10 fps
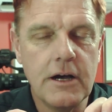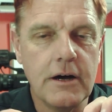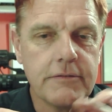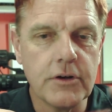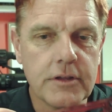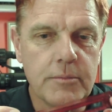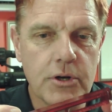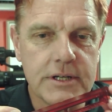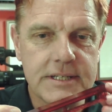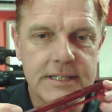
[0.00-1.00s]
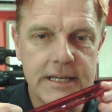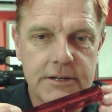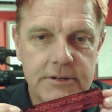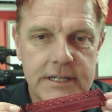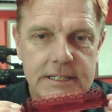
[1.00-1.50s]
I've got them on a
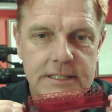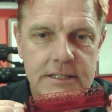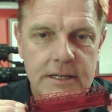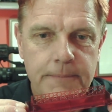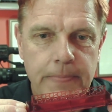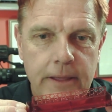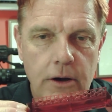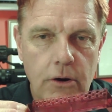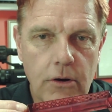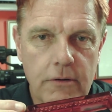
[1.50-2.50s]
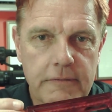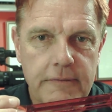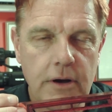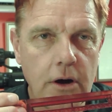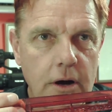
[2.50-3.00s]
series of
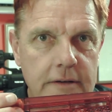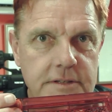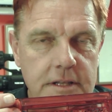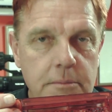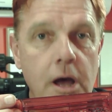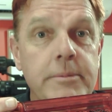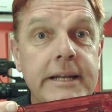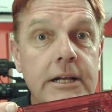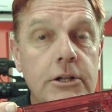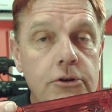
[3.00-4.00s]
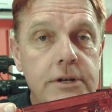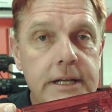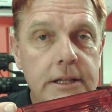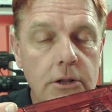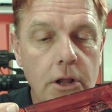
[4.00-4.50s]
hives at the moment,
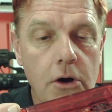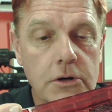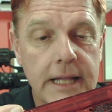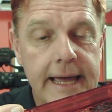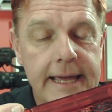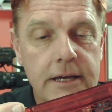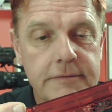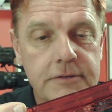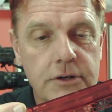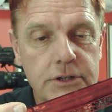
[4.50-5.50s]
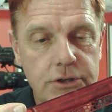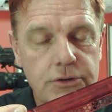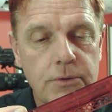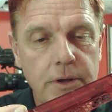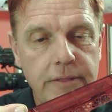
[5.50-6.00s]
including the long lang. I've got
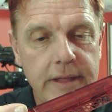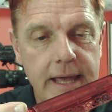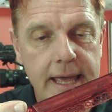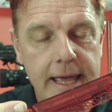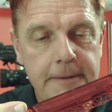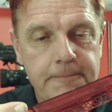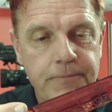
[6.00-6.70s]
2 on there.